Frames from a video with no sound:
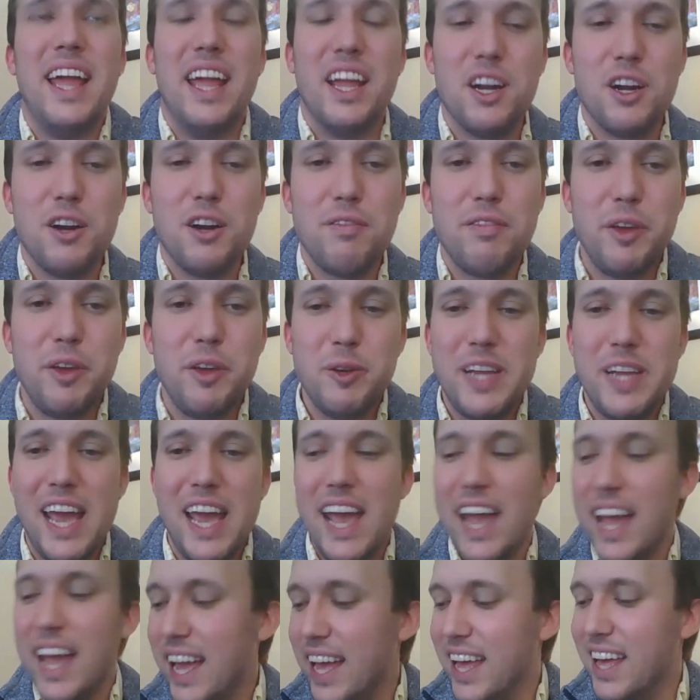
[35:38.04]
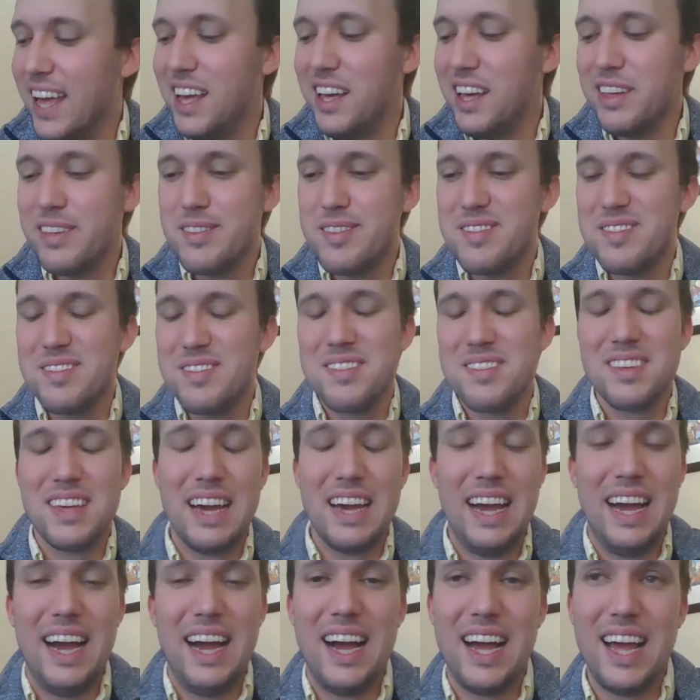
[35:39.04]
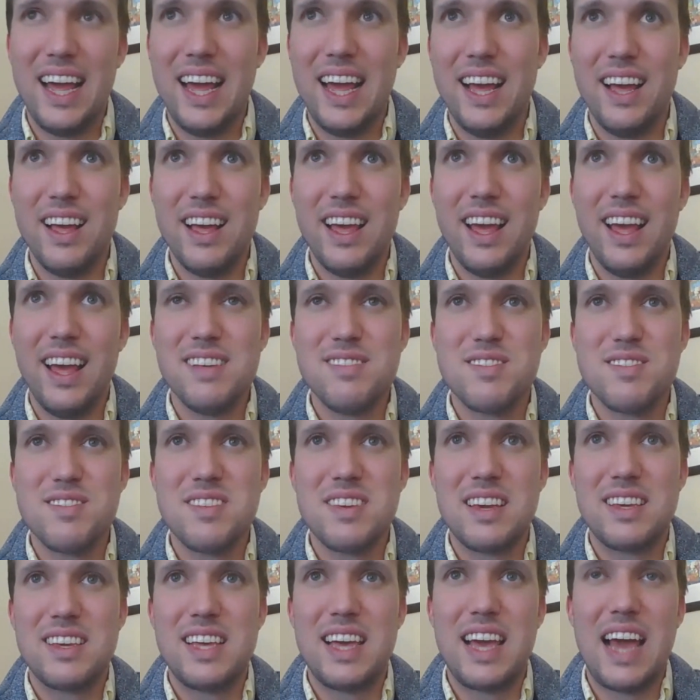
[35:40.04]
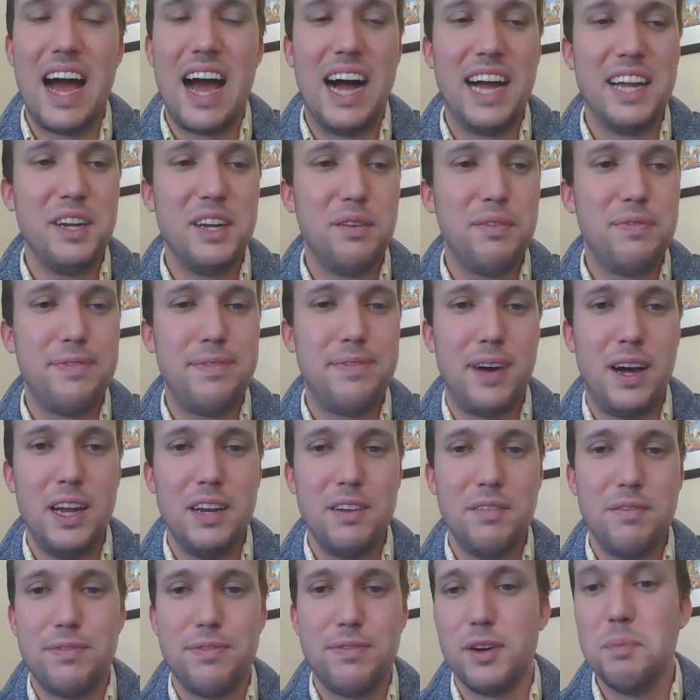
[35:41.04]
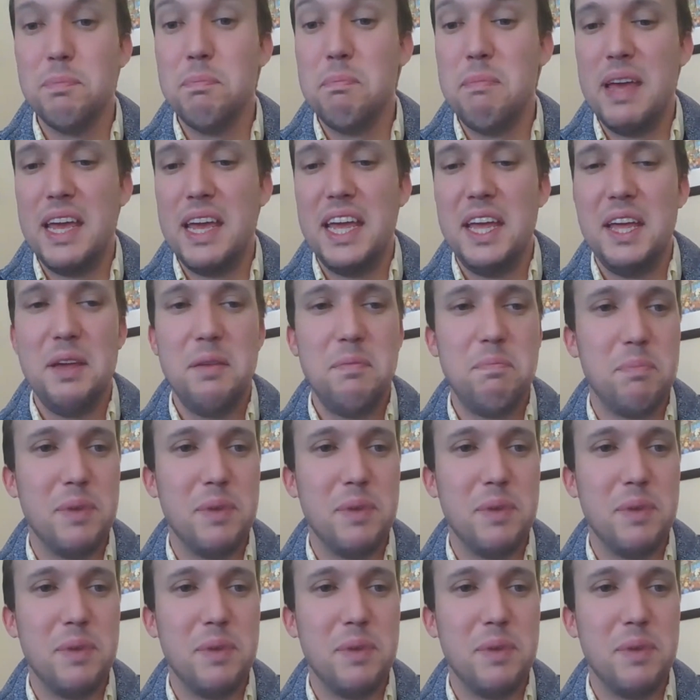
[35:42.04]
interview day is kind of fun for me,